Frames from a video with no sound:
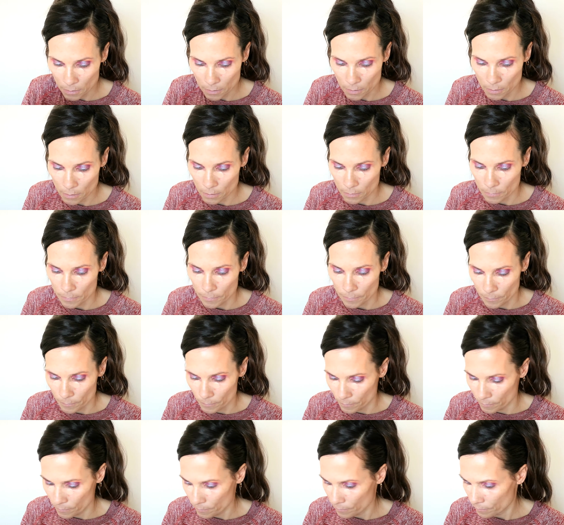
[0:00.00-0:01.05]

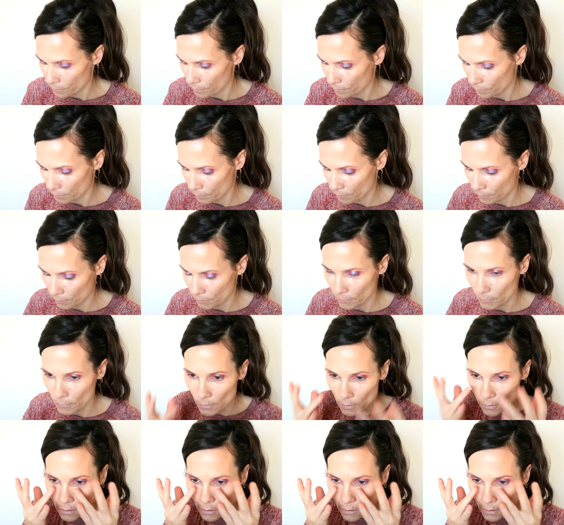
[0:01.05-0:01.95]
(silence)